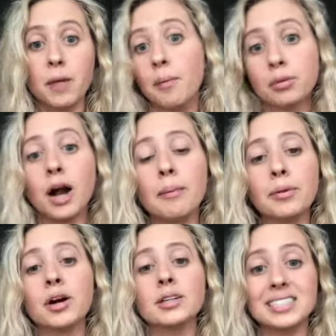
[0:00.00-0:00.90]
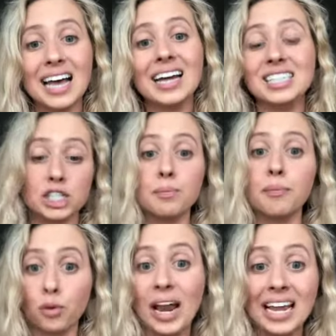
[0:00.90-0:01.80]
a proper sized
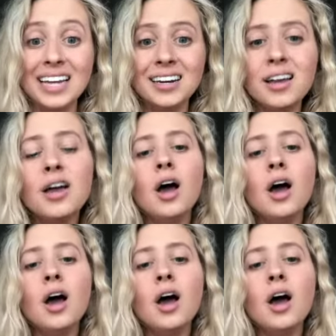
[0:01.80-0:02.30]
brain,